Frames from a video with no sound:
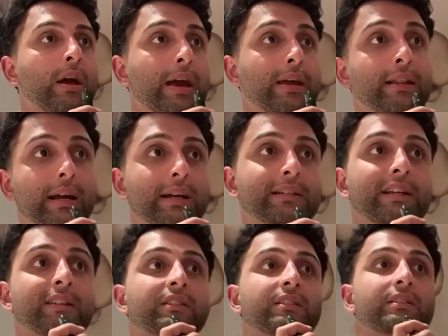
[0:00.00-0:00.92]
And like I
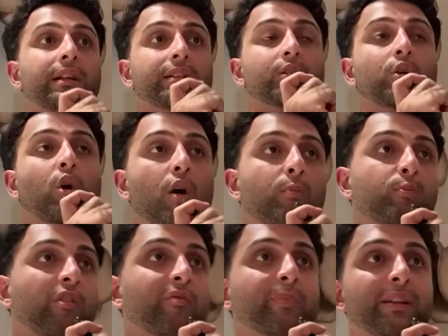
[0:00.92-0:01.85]
said, that combo of